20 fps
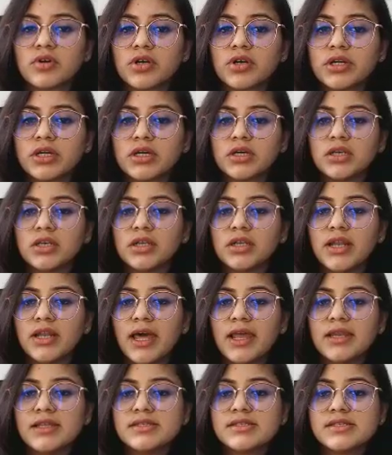critical
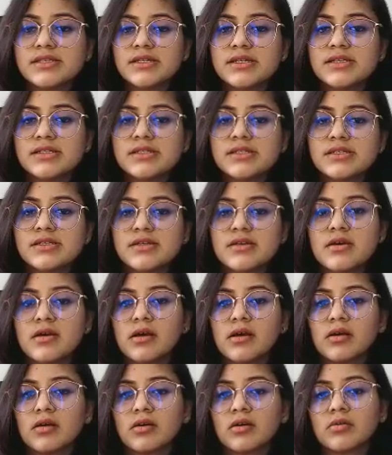analysis,
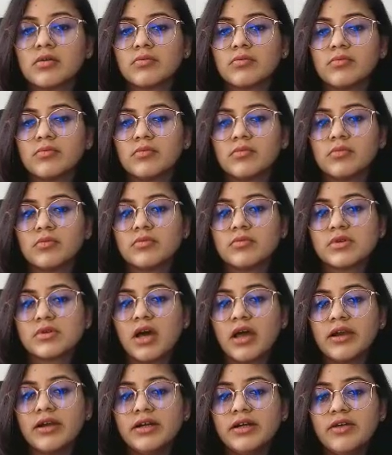
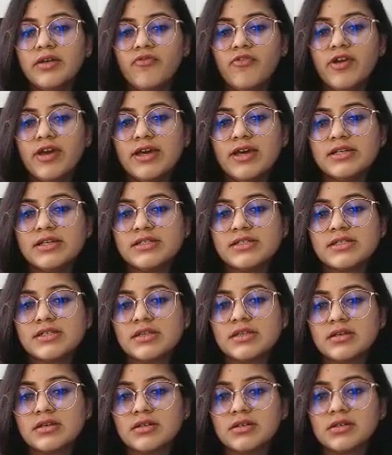current
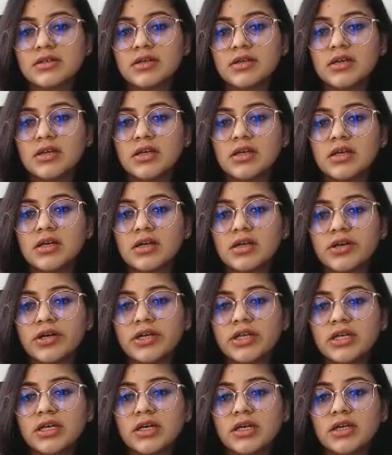affairs,
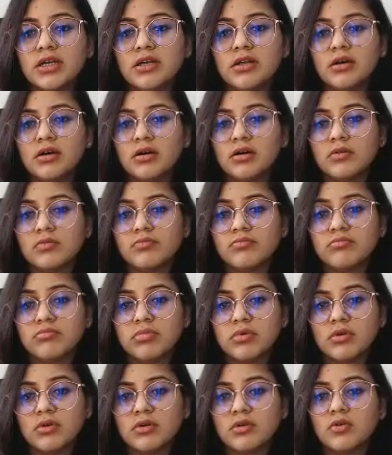critical
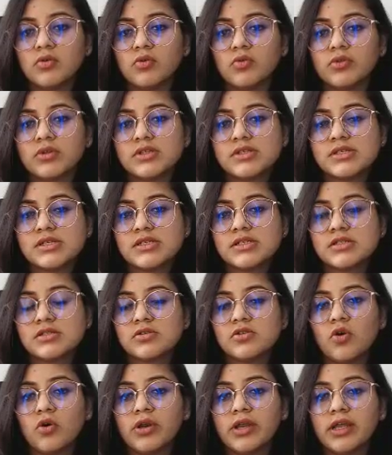no, this
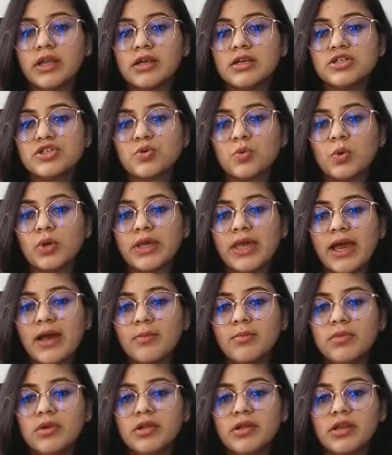is your English
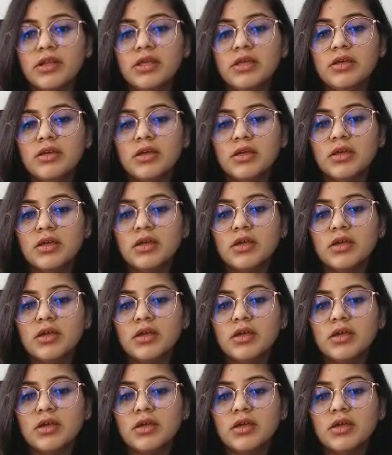vocabulary.